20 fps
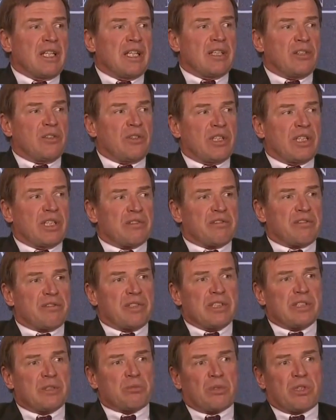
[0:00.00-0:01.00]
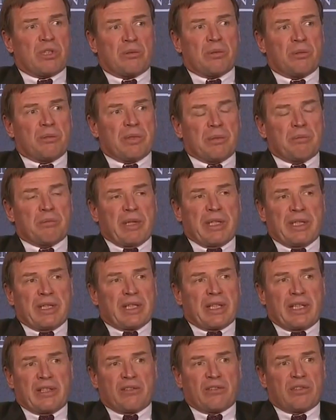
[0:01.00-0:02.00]
And you have this problem in many
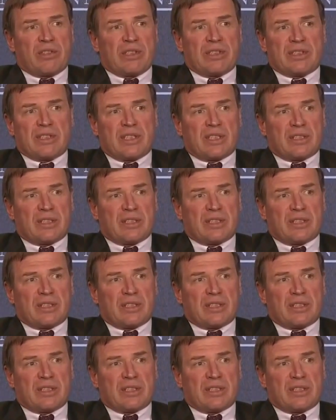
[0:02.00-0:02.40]
countries.